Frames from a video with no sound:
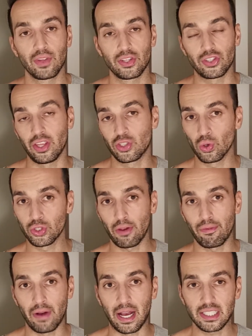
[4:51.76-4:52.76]
there's also
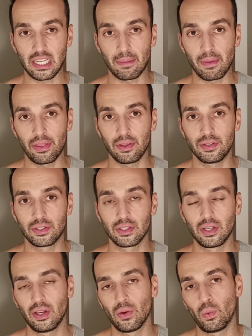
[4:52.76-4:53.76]
fasting methods,
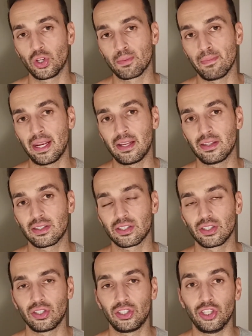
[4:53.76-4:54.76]
which means
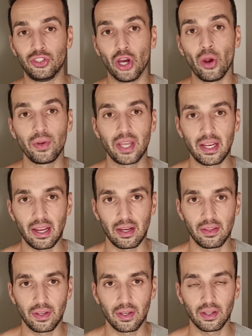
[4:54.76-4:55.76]
you don't eat anything.